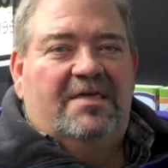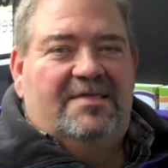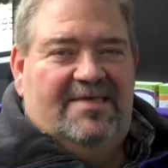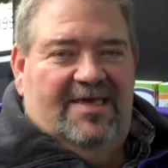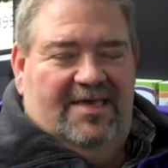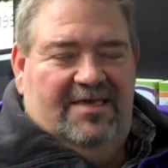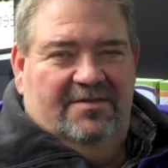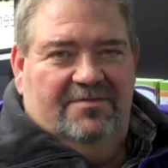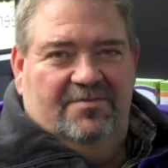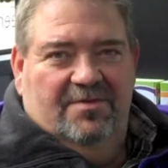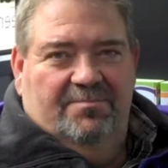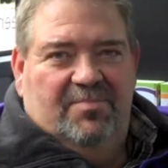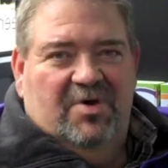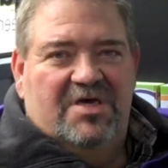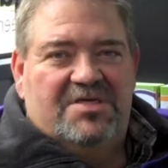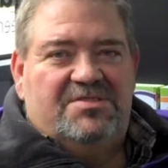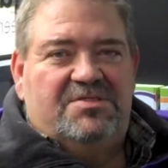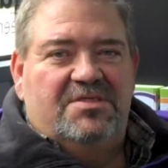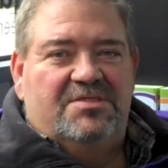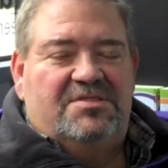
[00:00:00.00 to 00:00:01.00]
take the
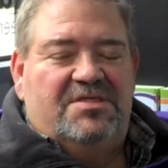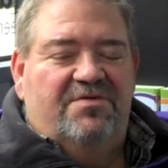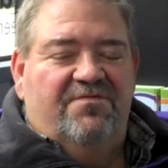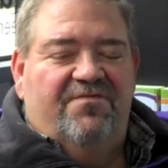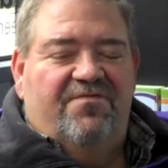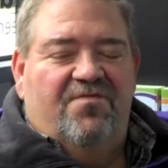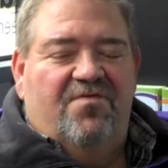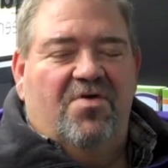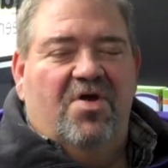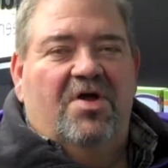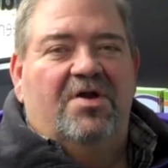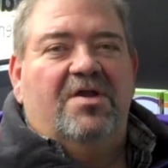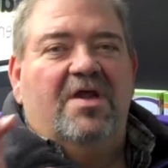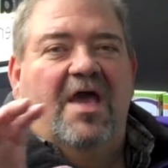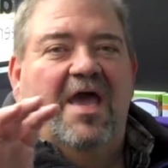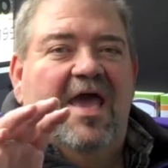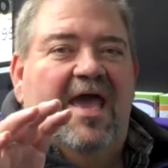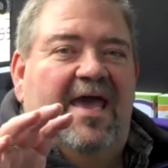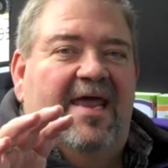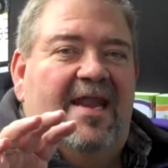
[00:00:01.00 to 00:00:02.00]
bus that's in front
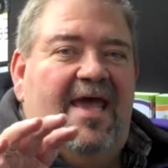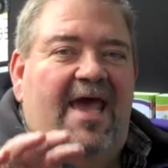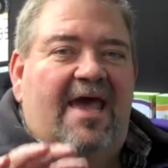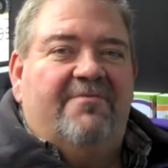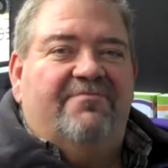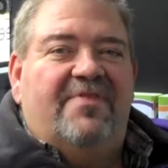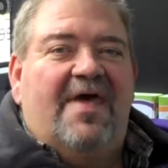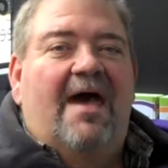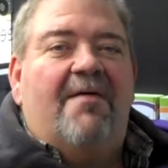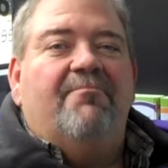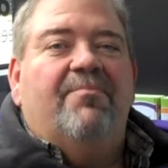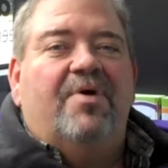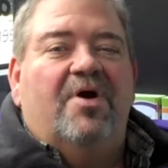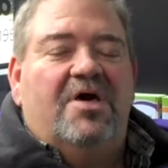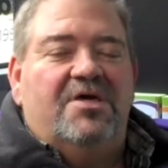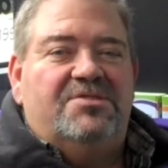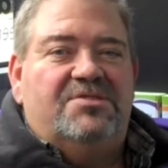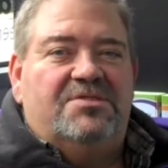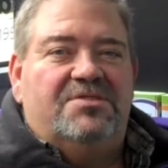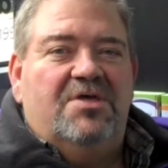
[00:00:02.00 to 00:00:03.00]
and have that
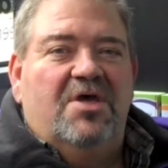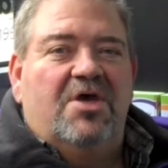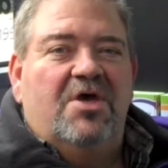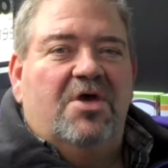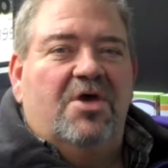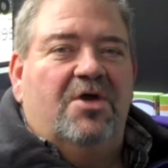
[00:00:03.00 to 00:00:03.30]
bus